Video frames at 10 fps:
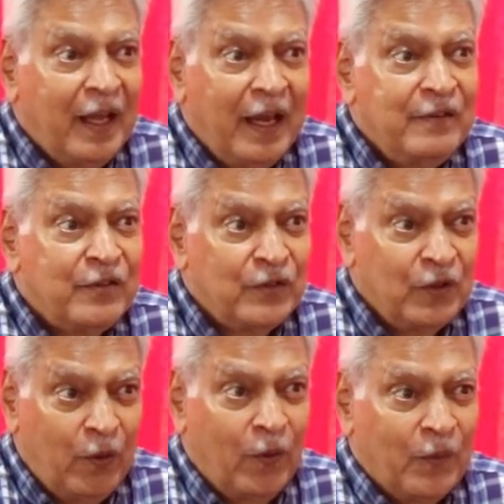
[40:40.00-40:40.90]
hands of the
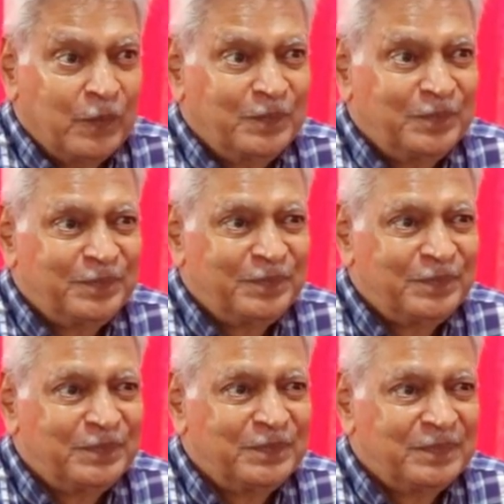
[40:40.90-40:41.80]
Lord,
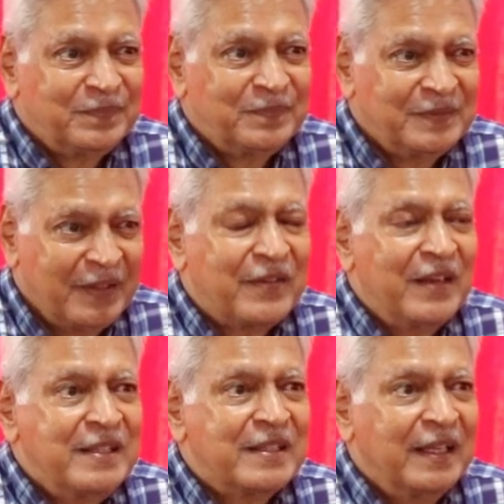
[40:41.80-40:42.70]

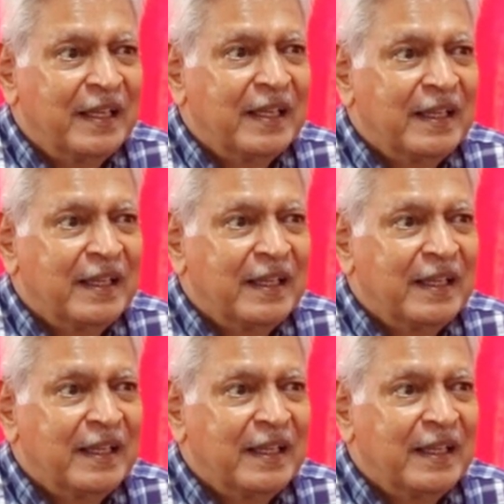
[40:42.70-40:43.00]
essentially.